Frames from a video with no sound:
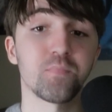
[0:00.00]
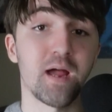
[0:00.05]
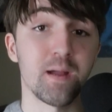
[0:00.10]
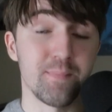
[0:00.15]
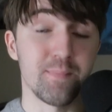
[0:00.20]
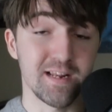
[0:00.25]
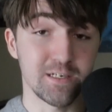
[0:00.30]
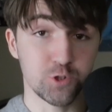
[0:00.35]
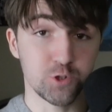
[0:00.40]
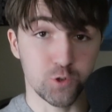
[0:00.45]

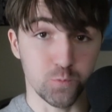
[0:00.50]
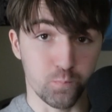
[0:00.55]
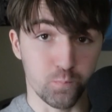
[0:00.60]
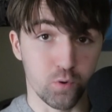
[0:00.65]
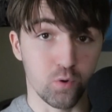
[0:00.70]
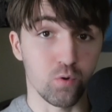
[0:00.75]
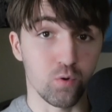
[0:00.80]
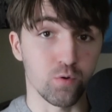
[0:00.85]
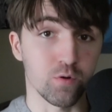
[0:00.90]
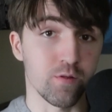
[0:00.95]
managed to
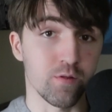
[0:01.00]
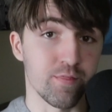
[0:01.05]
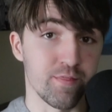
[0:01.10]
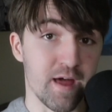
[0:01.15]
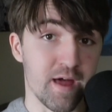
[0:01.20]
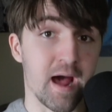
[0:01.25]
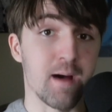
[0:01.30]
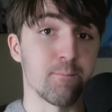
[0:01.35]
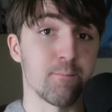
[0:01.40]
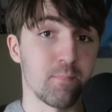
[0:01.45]
pull
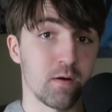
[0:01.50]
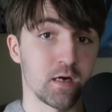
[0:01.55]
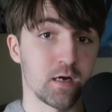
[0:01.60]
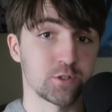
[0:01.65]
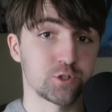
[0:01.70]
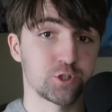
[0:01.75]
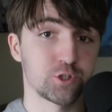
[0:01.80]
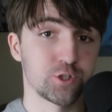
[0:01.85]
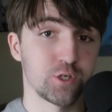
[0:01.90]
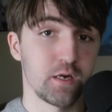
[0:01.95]
that
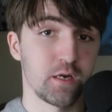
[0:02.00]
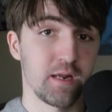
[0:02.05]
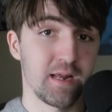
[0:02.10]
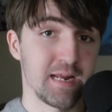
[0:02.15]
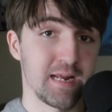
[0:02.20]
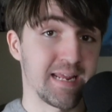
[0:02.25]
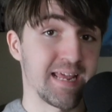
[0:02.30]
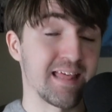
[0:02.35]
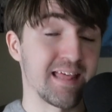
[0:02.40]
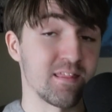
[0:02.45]
much
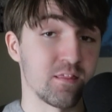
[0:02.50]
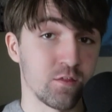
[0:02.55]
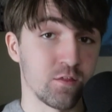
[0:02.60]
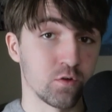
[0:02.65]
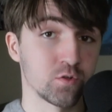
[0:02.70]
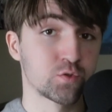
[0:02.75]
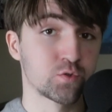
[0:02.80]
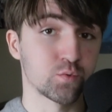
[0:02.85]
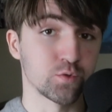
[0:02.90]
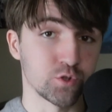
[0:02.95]
and get
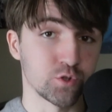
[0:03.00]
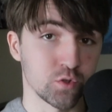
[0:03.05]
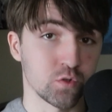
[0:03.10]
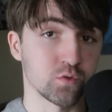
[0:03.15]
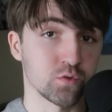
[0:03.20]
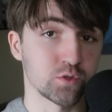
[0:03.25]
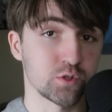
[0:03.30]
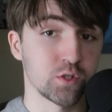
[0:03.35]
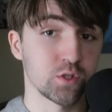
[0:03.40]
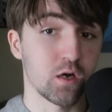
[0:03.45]
those
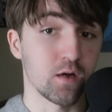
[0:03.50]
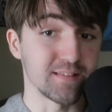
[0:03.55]
results on the